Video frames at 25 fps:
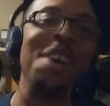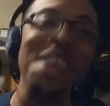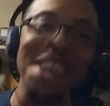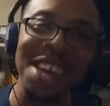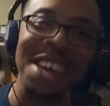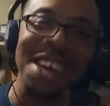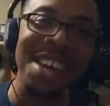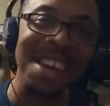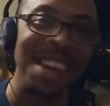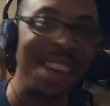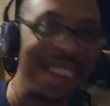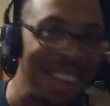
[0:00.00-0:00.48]

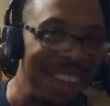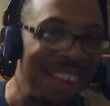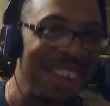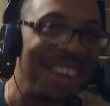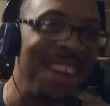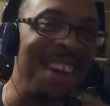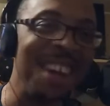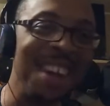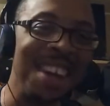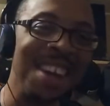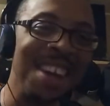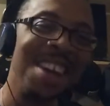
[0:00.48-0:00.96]
he,
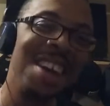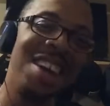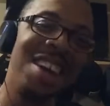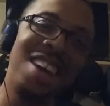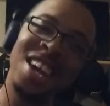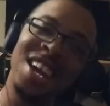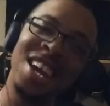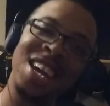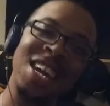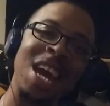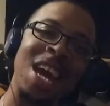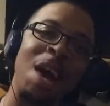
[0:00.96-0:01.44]
he
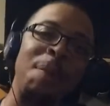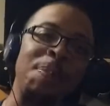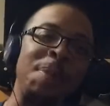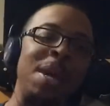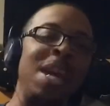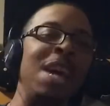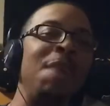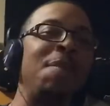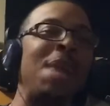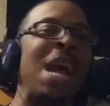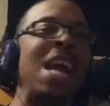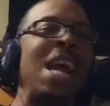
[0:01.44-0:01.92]
he kept the
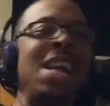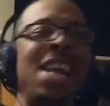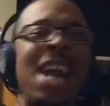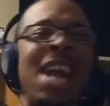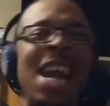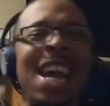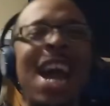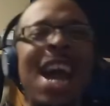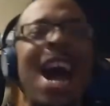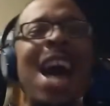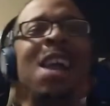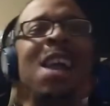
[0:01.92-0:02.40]
hip. They they
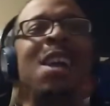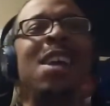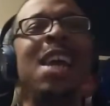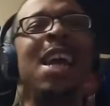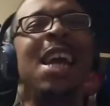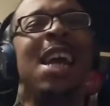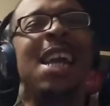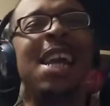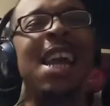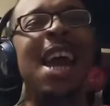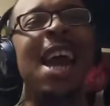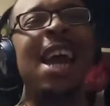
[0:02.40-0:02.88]
kind of
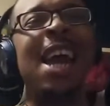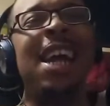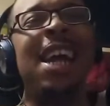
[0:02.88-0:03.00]
they they